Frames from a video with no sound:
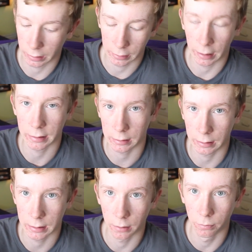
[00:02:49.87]
like it
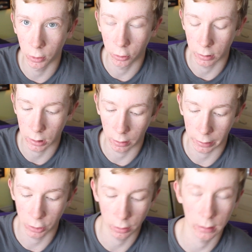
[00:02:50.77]
isolates the blue, so
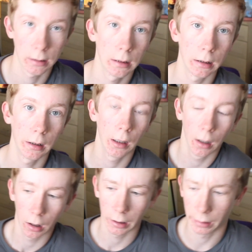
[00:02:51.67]
like you can see
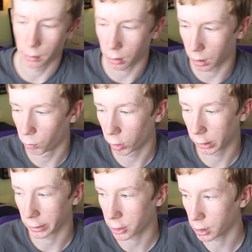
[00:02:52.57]
in
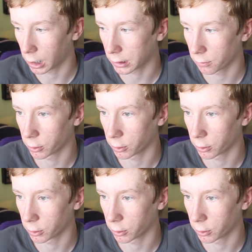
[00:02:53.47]
one of the shots